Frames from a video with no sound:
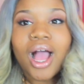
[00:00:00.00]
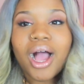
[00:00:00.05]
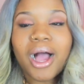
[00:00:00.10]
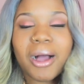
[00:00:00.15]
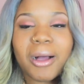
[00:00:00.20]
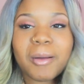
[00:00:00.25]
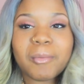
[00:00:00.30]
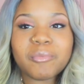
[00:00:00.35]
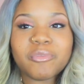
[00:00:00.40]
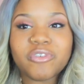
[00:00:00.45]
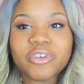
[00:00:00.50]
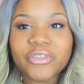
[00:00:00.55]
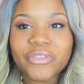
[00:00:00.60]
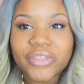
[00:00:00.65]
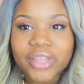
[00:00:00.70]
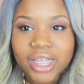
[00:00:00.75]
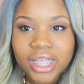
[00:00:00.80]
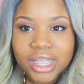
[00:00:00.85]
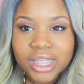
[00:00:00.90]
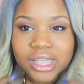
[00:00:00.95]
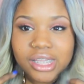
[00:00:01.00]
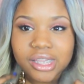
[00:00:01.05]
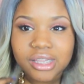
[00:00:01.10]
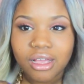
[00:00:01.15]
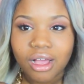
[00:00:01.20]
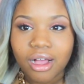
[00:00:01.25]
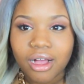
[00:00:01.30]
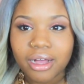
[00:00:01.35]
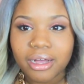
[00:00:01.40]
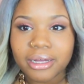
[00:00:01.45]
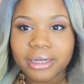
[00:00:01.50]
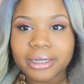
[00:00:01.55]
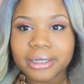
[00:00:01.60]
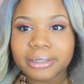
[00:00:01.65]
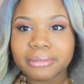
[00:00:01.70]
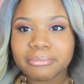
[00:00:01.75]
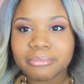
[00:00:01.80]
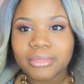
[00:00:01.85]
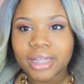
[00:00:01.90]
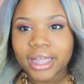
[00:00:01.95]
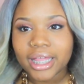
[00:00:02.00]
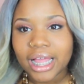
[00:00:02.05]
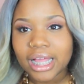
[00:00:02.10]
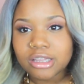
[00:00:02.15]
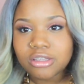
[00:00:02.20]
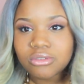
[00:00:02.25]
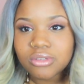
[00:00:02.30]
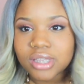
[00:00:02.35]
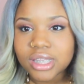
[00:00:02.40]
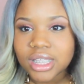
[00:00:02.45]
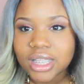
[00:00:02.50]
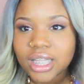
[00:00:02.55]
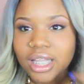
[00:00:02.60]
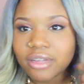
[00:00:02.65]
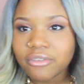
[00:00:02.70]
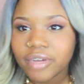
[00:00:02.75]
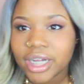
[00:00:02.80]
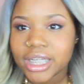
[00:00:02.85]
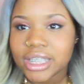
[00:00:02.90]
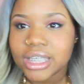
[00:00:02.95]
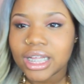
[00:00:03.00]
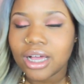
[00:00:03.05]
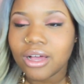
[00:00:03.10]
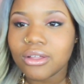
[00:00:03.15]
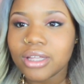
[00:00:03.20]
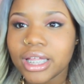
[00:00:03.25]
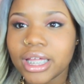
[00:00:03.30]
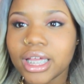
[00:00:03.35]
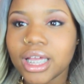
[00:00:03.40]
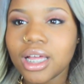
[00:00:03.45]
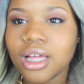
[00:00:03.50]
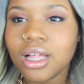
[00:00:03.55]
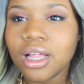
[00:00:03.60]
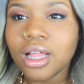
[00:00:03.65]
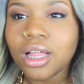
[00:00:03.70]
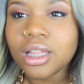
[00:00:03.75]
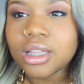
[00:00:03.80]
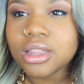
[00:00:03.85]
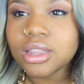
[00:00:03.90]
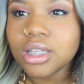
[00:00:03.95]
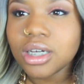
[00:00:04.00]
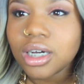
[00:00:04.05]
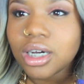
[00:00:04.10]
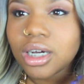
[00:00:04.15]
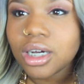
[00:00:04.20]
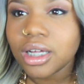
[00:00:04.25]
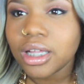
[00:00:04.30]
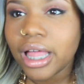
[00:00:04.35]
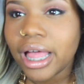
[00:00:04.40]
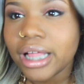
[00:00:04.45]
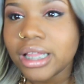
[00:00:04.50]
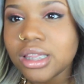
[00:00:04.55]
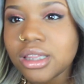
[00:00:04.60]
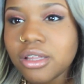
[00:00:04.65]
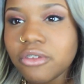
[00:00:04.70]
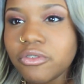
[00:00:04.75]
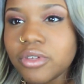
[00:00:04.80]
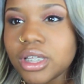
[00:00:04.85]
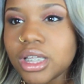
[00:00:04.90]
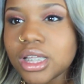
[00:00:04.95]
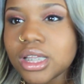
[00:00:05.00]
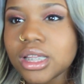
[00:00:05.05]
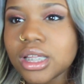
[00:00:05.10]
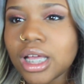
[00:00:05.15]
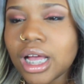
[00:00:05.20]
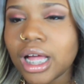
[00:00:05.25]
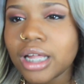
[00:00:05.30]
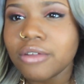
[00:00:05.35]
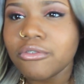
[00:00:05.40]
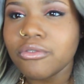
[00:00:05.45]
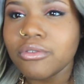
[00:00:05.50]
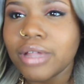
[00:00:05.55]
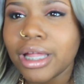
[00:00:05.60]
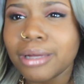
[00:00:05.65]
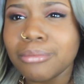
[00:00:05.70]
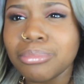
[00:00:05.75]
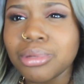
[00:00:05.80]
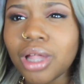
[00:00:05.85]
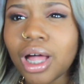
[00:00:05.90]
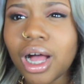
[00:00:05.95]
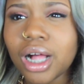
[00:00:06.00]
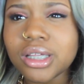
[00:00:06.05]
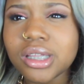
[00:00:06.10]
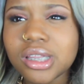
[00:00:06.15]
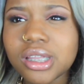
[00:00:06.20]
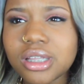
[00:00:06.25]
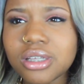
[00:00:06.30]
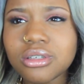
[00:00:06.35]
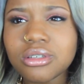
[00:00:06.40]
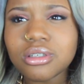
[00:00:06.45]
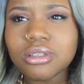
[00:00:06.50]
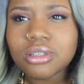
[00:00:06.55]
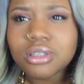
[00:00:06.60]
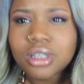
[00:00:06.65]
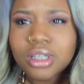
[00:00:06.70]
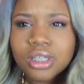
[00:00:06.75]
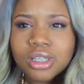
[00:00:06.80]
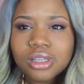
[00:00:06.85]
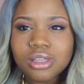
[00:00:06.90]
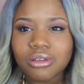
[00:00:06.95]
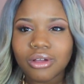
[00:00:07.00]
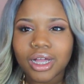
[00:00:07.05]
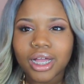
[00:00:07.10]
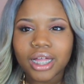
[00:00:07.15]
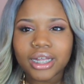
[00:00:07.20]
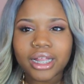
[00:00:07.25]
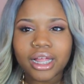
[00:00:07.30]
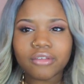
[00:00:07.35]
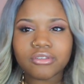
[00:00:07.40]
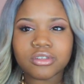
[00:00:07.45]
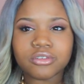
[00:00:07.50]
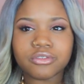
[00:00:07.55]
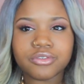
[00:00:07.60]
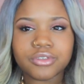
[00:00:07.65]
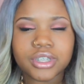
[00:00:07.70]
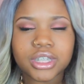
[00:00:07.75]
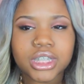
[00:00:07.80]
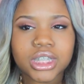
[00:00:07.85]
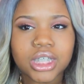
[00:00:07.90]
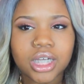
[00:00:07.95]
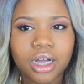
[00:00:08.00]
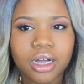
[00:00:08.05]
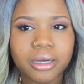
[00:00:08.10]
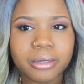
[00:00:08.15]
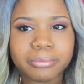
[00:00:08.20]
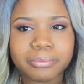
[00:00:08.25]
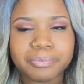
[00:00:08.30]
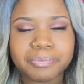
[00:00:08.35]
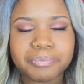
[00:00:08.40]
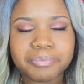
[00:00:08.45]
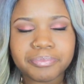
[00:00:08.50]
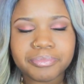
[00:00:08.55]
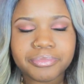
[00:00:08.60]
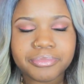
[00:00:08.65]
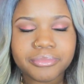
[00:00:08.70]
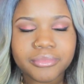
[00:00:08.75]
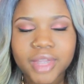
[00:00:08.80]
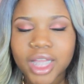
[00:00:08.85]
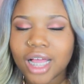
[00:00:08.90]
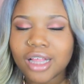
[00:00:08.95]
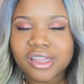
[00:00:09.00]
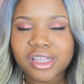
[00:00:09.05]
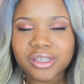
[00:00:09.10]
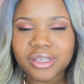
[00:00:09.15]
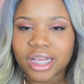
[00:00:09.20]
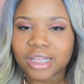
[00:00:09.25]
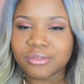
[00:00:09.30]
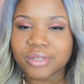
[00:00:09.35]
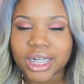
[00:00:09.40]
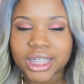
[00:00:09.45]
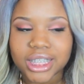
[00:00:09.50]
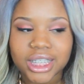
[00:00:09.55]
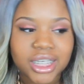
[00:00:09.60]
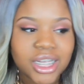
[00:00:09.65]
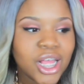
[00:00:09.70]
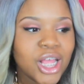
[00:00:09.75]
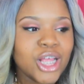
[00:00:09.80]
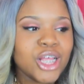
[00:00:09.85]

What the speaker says: for this, like as you see, like right now, like the ends of it is kind of like blonde still, so I kind of have to I'll tell you guys what I did.